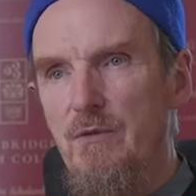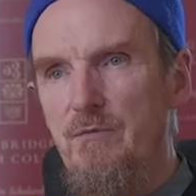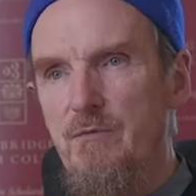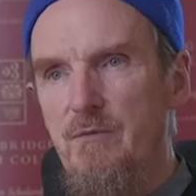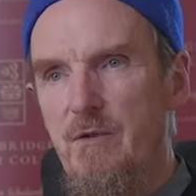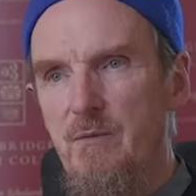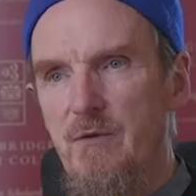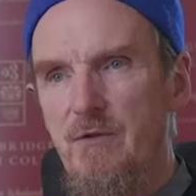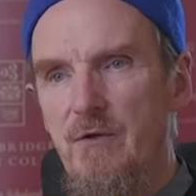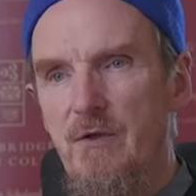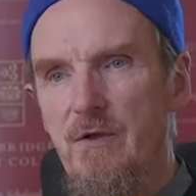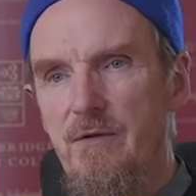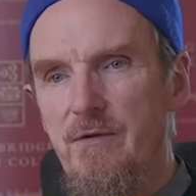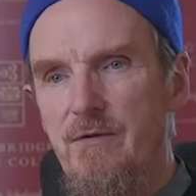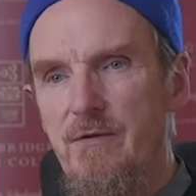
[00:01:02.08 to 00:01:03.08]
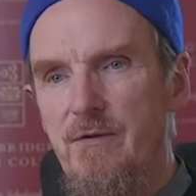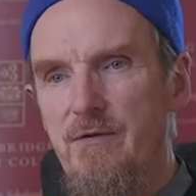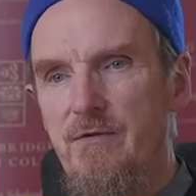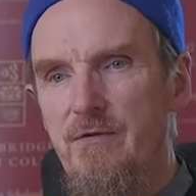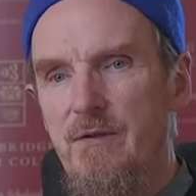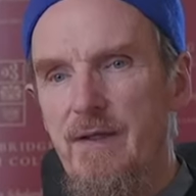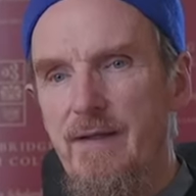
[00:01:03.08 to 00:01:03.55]
of Ramadan,
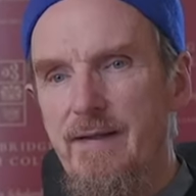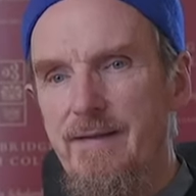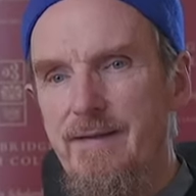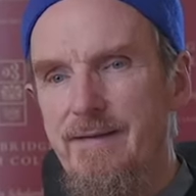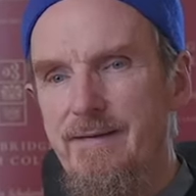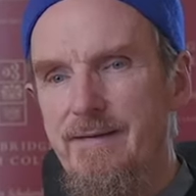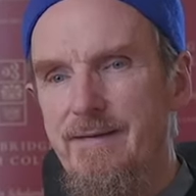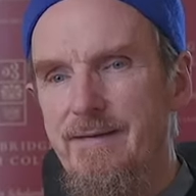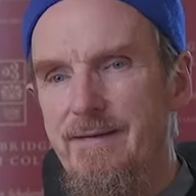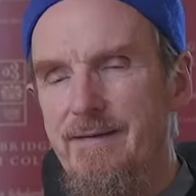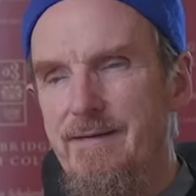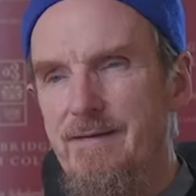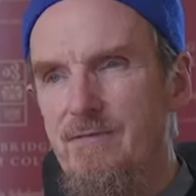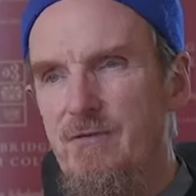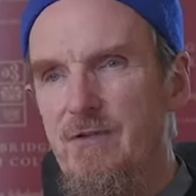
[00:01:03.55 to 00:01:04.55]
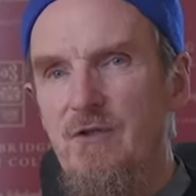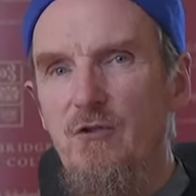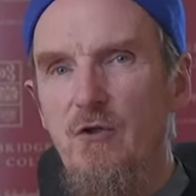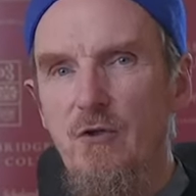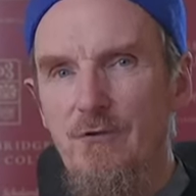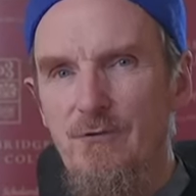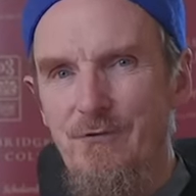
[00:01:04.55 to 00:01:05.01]
this kind of
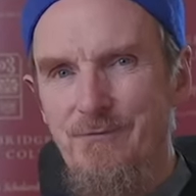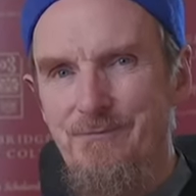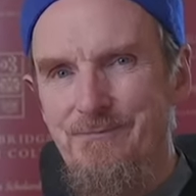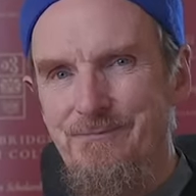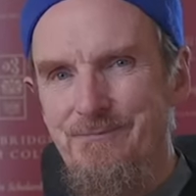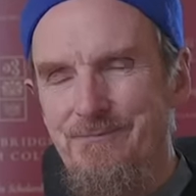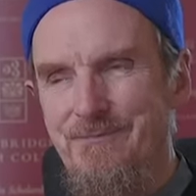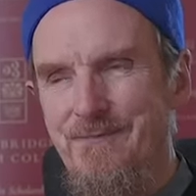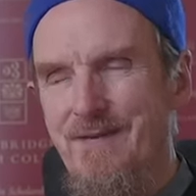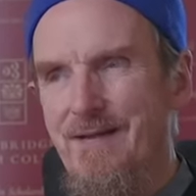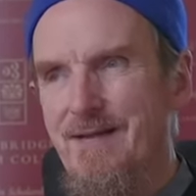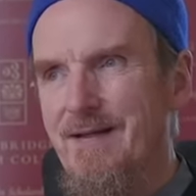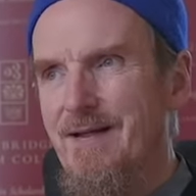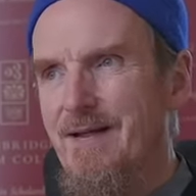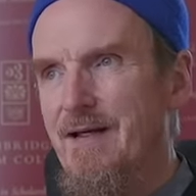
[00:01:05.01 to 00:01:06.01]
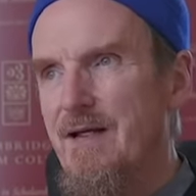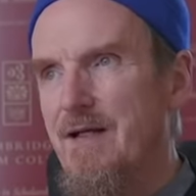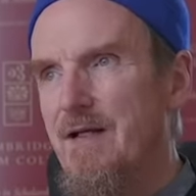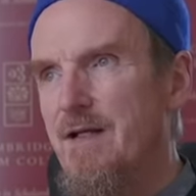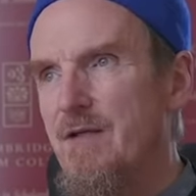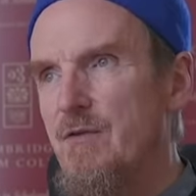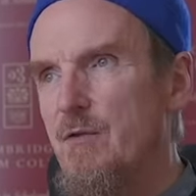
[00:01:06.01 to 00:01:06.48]
detox
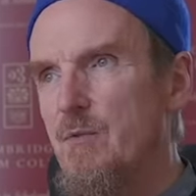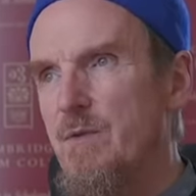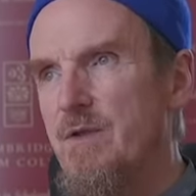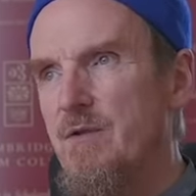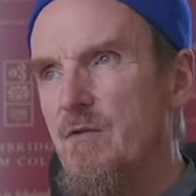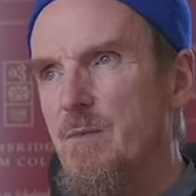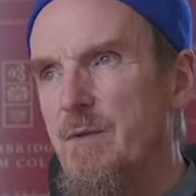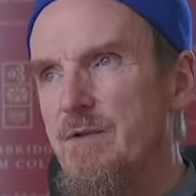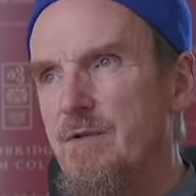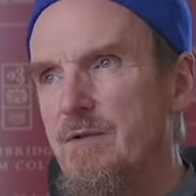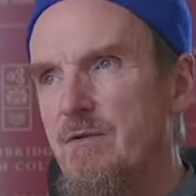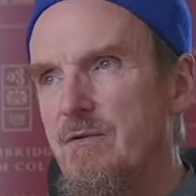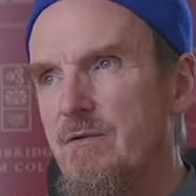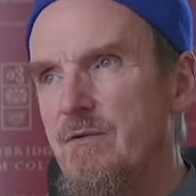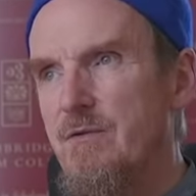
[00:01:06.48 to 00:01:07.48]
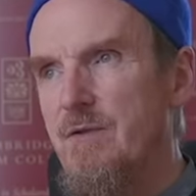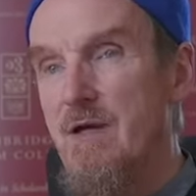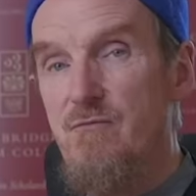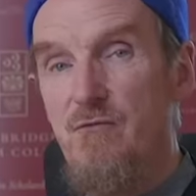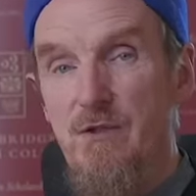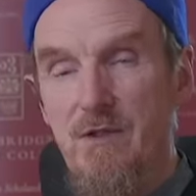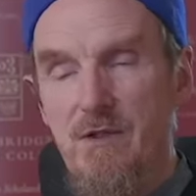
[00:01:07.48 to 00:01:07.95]
that we experience
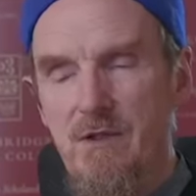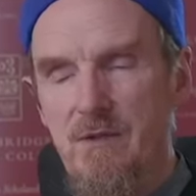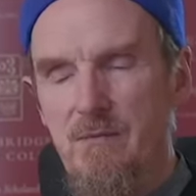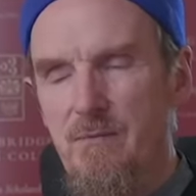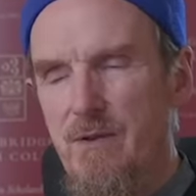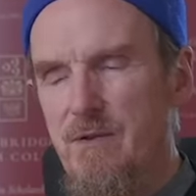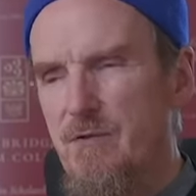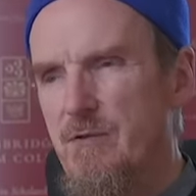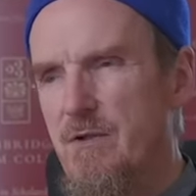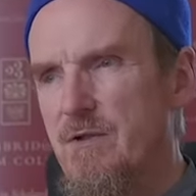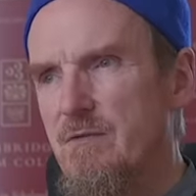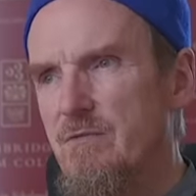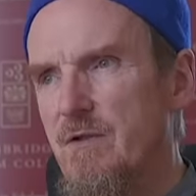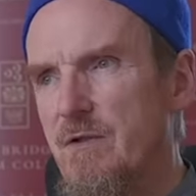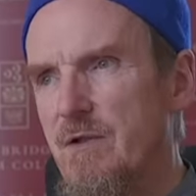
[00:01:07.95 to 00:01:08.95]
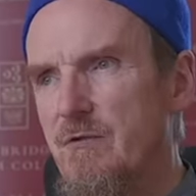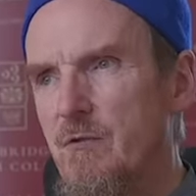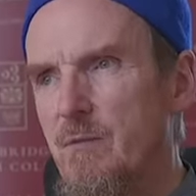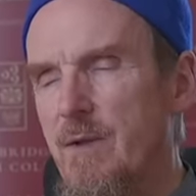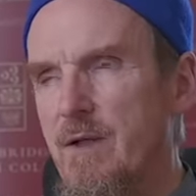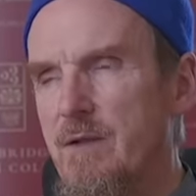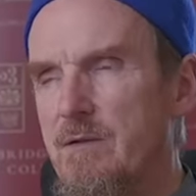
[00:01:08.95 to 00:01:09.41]
every year by the grace of Allah
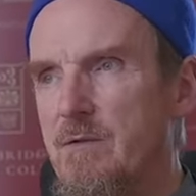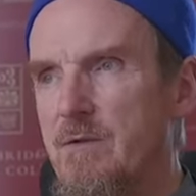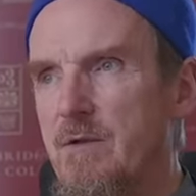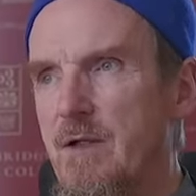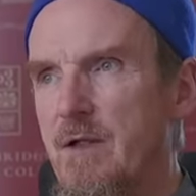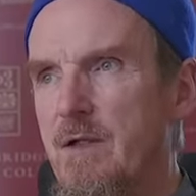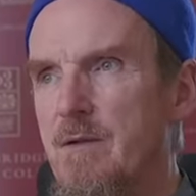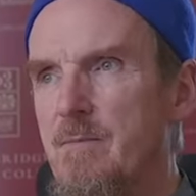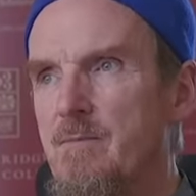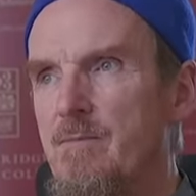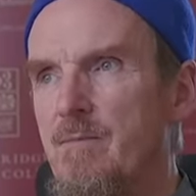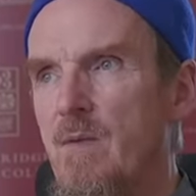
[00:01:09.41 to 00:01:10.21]
subhanahu wa ta'ala,